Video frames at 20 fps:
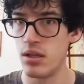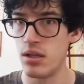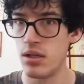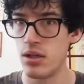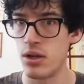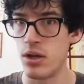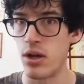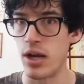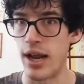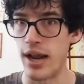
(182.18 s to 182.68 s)
You're
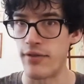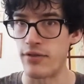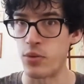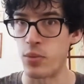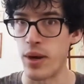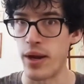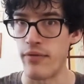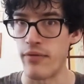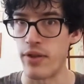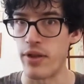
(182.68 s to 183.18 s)
going to have to
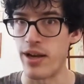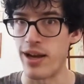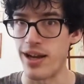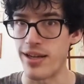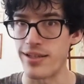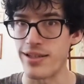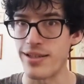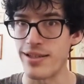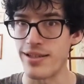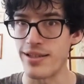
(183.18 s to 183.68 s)
wait for the
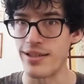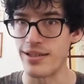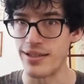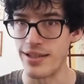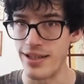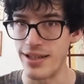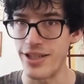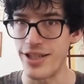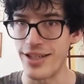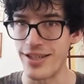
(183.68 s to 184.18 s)
next
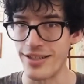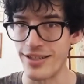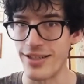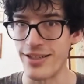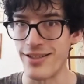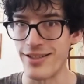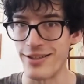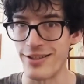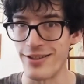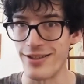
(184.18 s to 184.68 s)
edition to
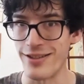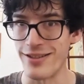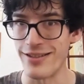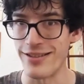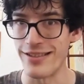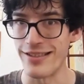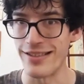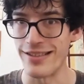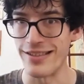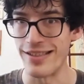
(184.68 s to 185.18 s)

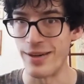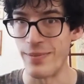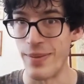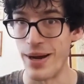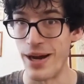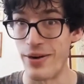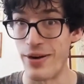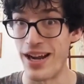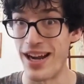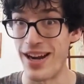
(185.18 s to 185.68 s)
learn
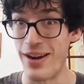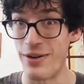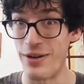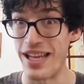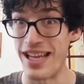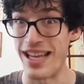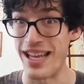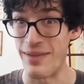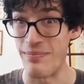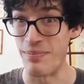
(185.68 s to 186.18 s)
about how
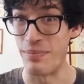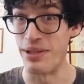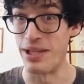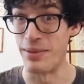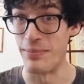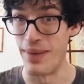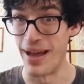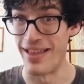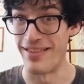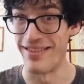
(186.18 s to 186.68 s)
to
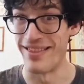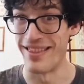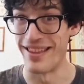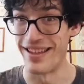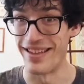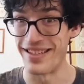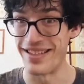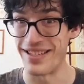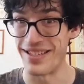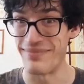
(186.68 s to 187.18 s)
implement
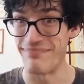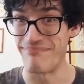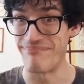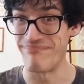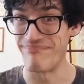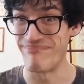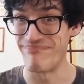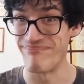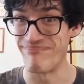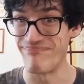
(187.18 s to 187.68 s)
this.
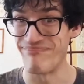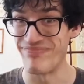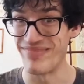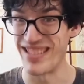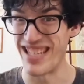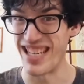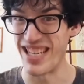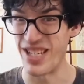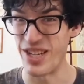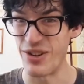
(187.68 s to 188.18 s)
See
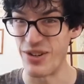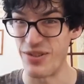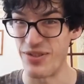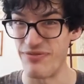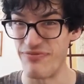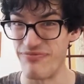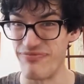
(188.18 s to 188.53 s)
you soon.